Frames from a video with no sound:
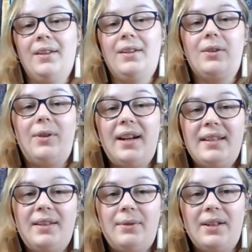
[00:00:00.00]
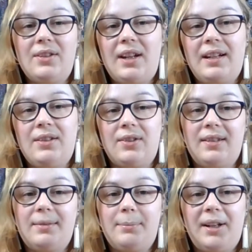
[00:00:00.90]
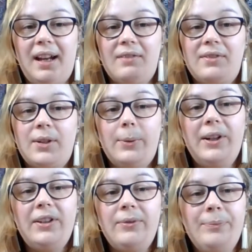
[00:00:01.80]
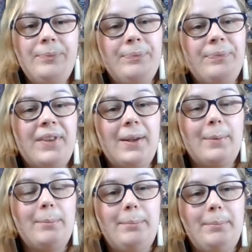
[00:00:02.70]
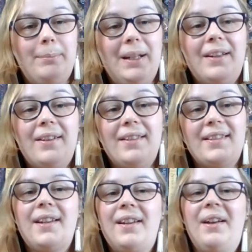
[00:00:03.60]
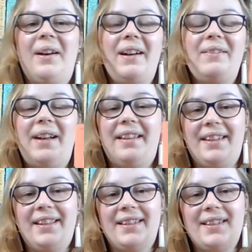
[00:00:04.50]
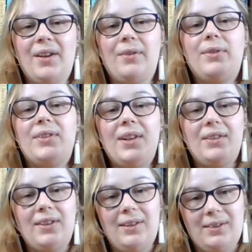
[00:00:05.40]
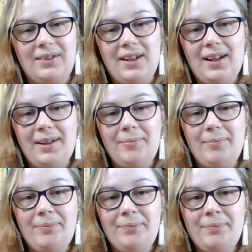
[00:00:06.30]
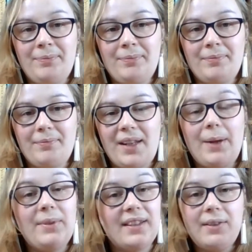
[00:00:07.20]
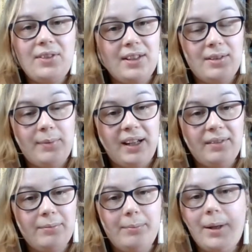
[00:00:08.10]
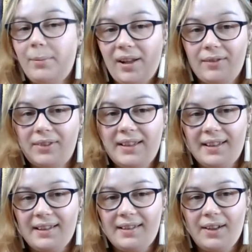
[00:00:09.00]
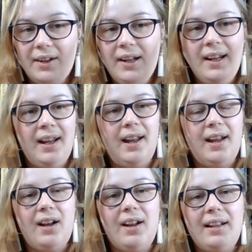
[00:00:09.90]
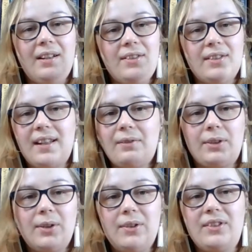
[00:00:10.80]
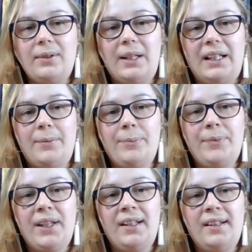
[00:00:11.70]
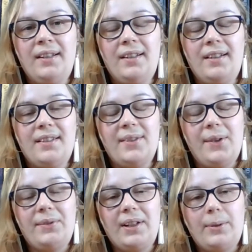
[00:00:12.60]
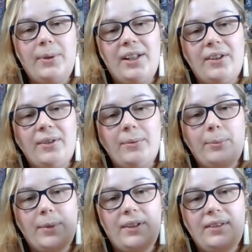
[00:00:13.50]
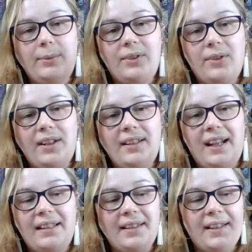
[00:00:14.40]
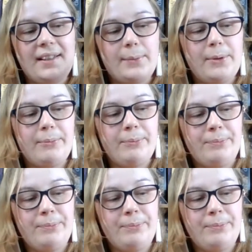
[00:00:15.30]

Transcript: Crazy Rich Asians by Kwan, because I've had this for such a long time. It was gifted to me by my lovely sister, and I just haven't got to it. So I figure, why not? We'll try to get to this one.